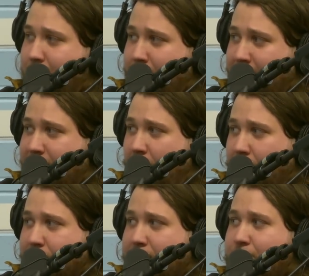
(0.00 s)
Make the
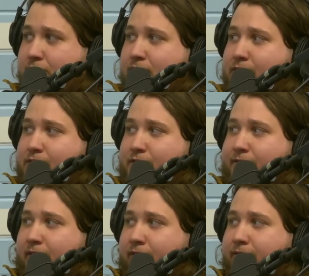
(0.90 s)
alterations as you
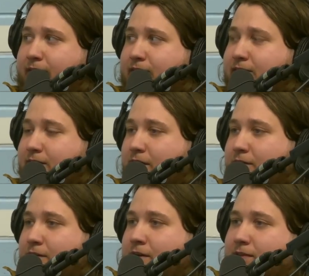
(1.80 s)
feel fit. You know,
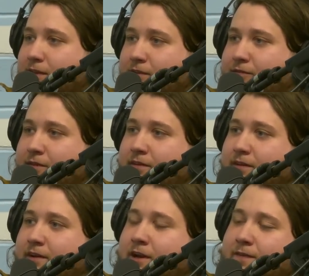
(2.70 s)
you cut the
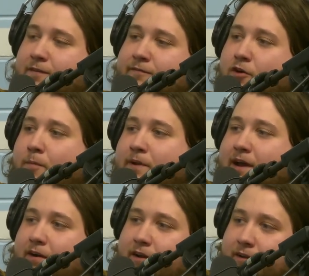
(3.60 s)
cut the foam
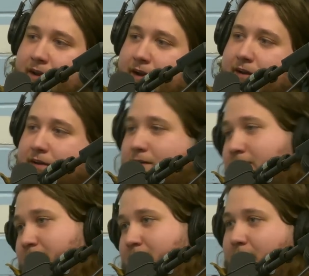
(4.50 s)
down and kind of
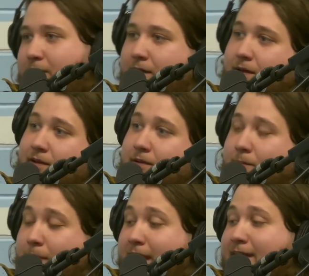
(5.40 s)

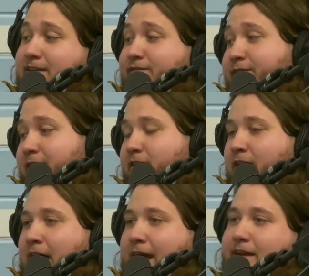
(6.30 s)
make it to fit
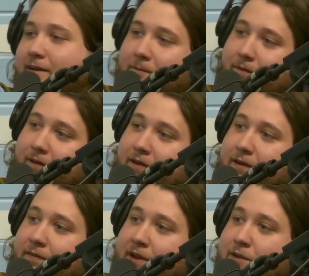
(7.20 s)
your hide.
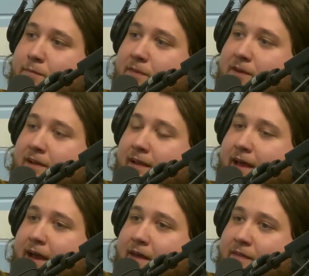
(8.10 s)
Then you put the
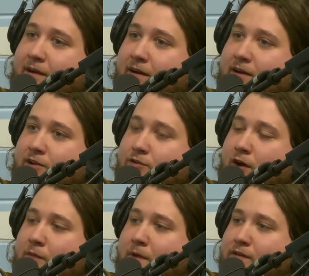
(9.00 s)
clay on there and you do
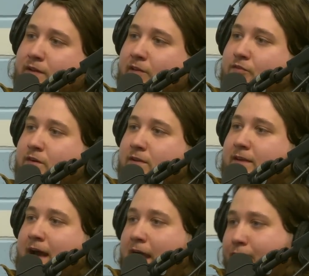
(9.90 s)
all the musculature,
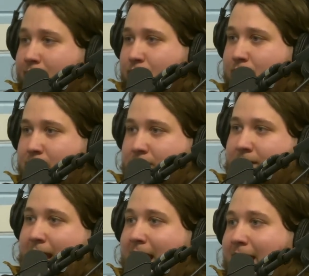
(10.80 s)
the eye ridges
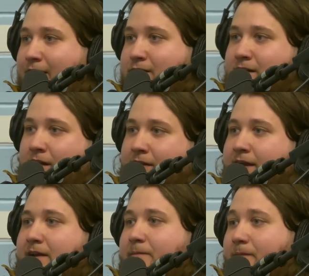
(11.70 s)
and the eyes and all that.